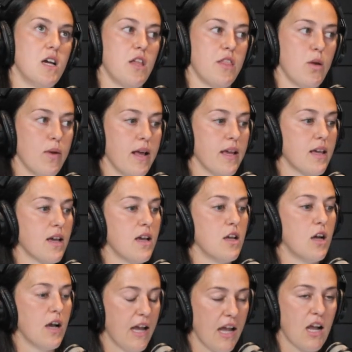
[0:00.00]
They were like,
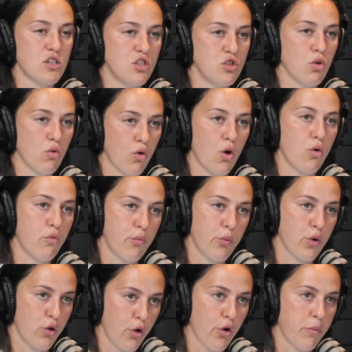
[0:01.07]
I actually don't know
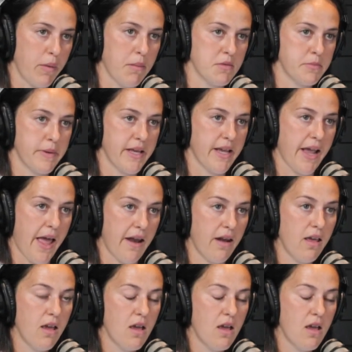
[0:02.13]
if you're going to be able to play again.